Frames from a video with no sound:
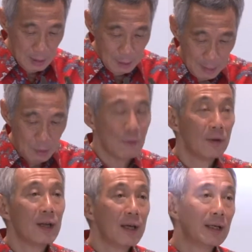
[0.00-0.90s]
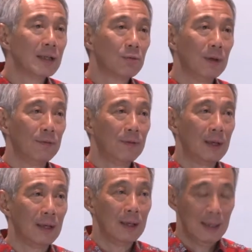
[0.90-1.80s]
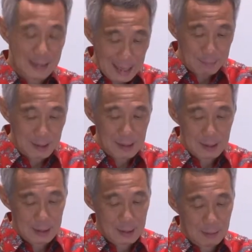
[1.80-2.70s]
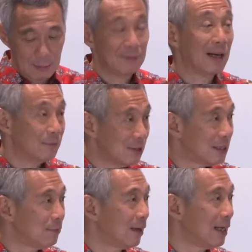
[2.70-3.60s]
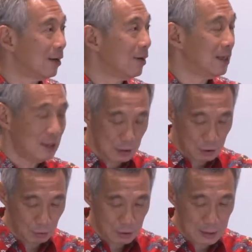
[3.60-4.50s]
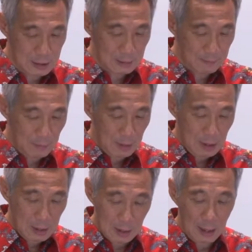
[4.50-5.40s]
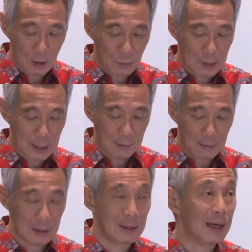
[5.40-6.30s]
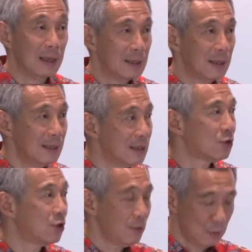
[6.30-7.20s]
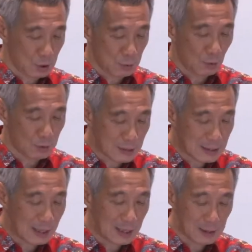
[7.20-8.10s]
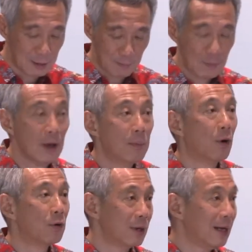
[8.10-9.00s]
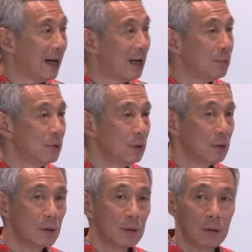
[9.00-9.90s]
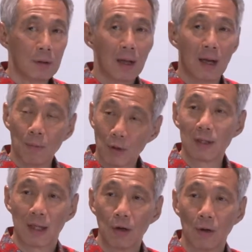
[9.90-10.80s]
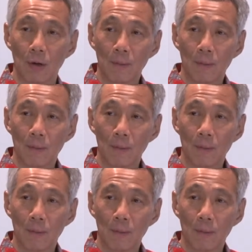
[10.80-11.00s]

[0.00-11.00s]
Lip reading: But over the years, we've adapted, we've diversified our energy sources. Now we have an industry which is more resilient, more reliable, and more secure.